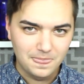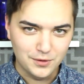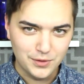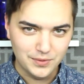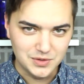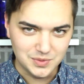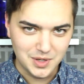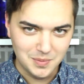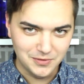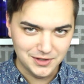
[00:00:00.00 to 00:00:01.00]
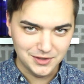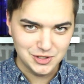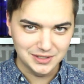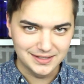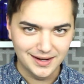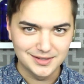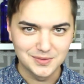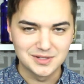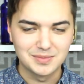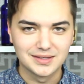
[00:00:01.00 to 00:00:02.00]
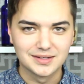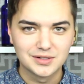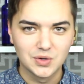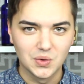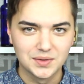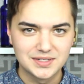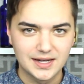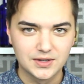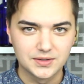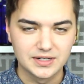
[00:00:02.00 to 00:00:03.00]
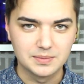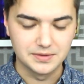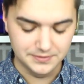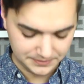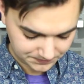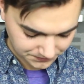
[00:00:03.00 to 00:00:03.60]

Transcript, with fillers: Their throats were comforted on chilly nights only by the cold, stale grip of